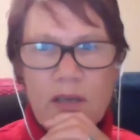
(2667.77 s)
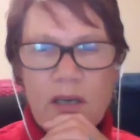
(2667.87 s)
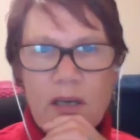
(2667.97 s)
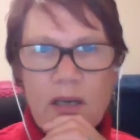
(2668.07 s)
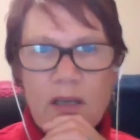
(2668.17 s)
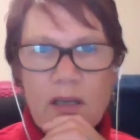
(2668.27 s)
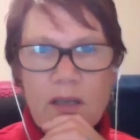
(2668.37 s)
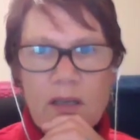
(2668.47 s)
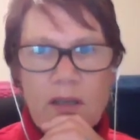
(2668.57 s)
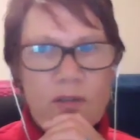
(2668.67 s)

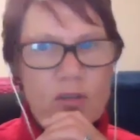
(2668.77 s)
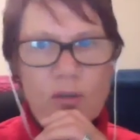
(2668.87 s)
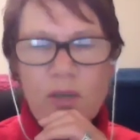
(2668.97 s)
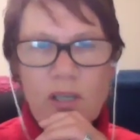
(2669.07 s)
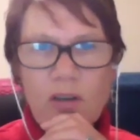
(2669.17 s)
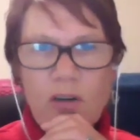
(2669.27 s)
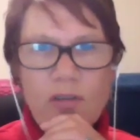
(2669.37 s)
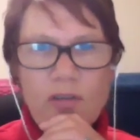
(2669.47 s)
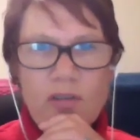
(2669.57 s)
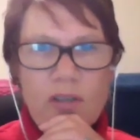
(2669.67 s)
there are too many
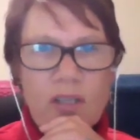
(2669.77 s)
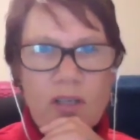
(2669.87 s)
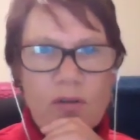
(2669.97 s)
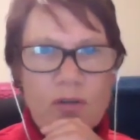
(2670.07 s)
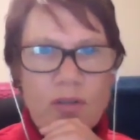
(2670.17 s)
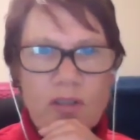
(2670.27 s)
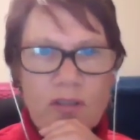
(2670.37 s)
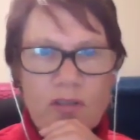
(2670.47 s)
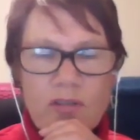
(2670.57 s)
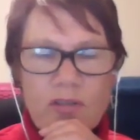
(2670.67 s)
coaches and they're
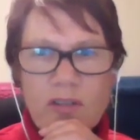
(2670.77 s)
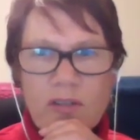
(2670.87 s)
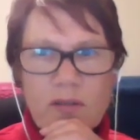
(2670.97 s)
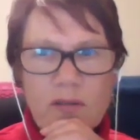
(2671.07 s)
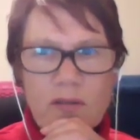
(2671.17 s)
causing stress